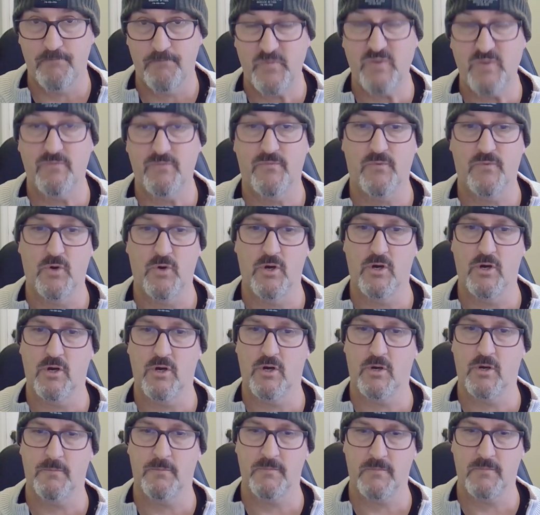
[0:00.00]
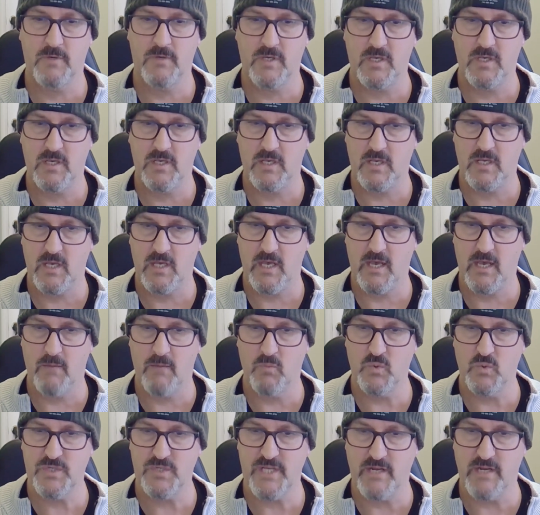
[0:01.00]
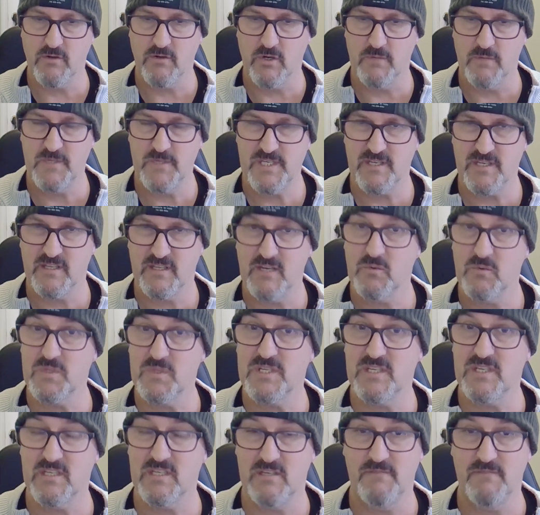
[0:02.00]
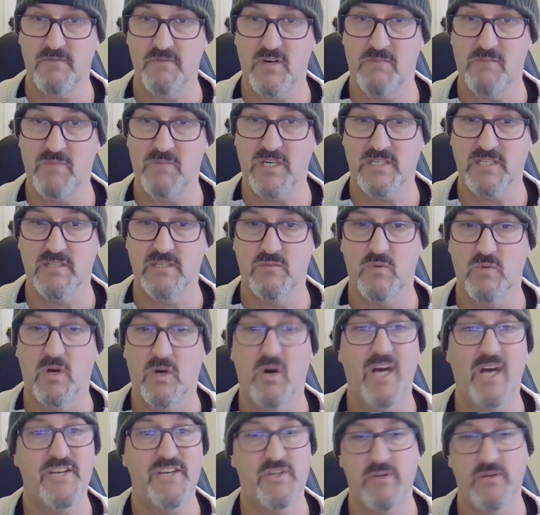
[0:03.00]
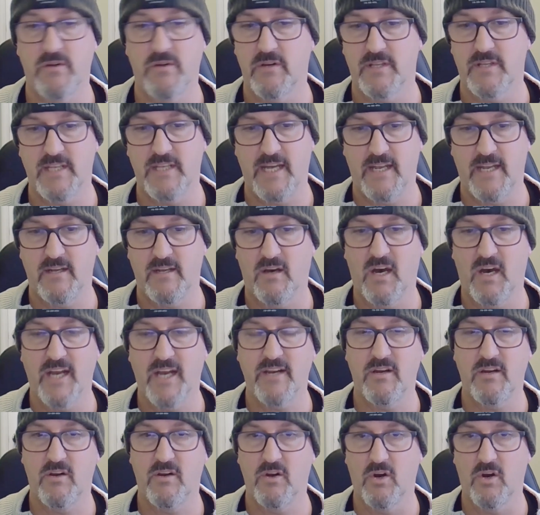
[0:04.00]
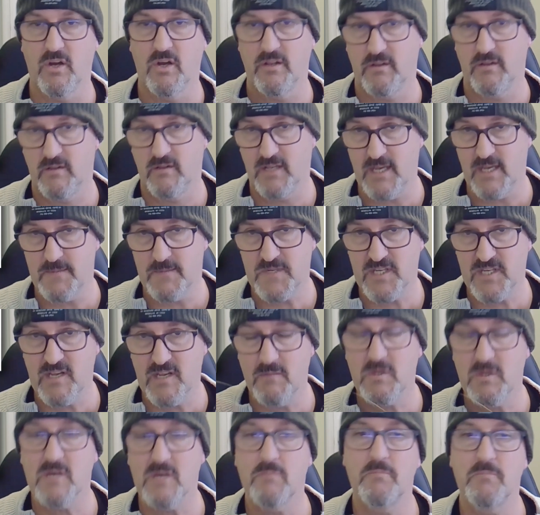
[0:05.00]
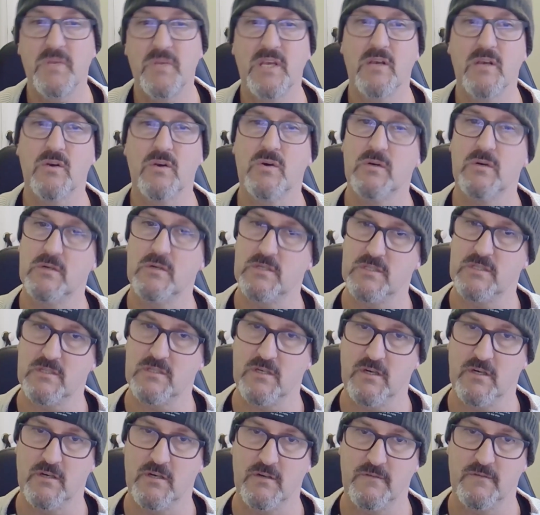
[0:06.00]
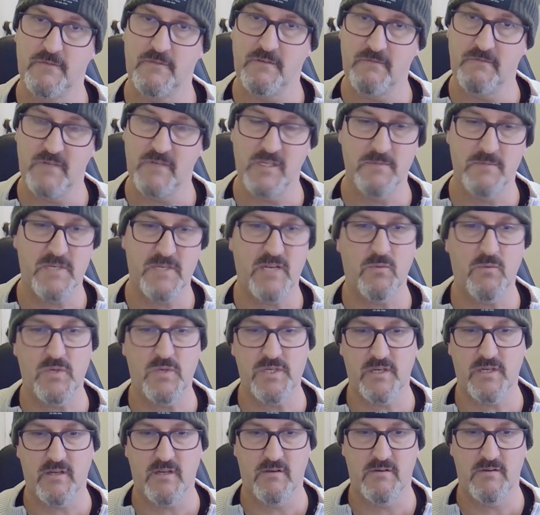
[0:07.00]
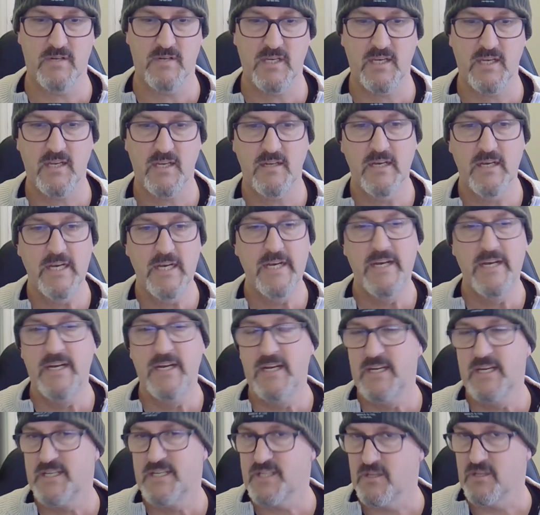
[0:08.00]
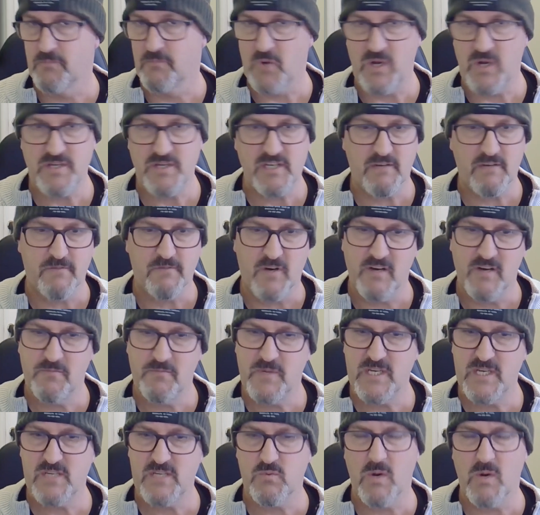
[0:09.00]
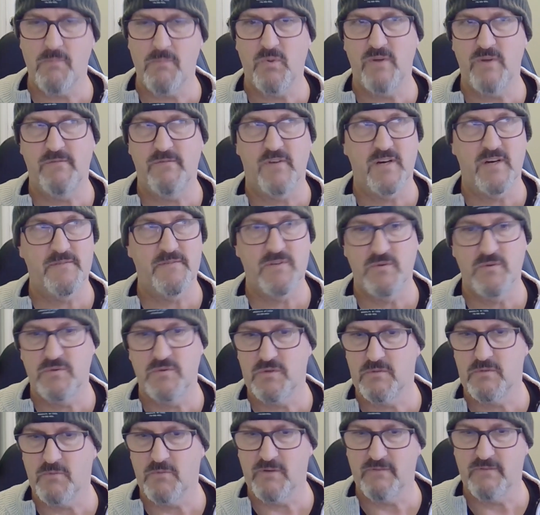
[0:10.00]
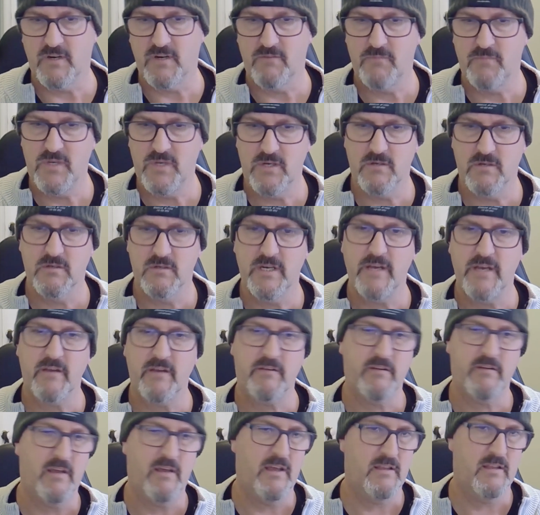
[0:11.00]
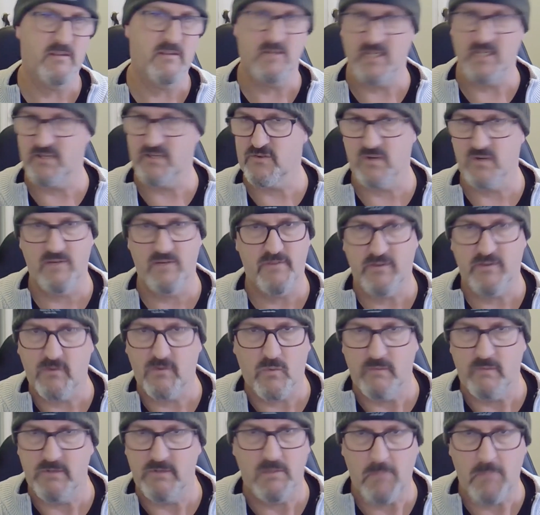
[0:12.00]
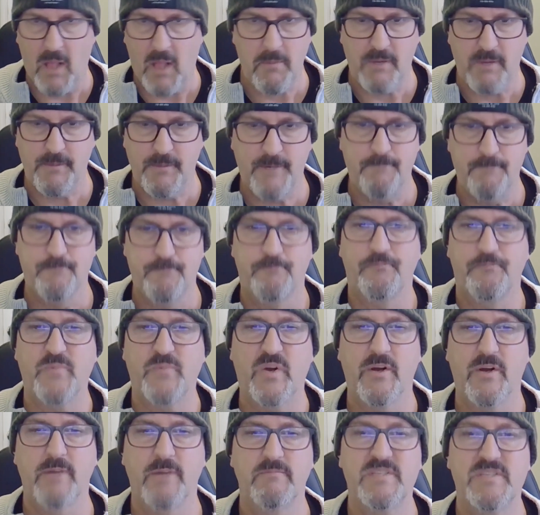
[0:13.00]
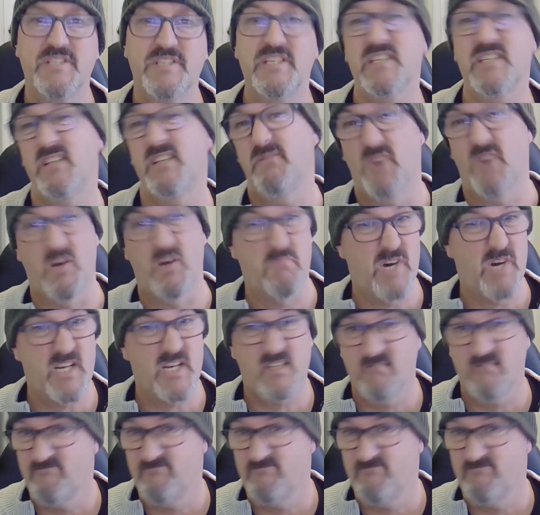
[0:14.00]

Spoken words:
from Campbelltown Hobbies, I think was $65 as well. I should have got that. I got the Absema because of the Phillips head, which I don't need. So the ProTech 5-piece, 1.52, 2.5 mil hex, and the nut driver's equivalent. Blah, blah, blah. All right, $65.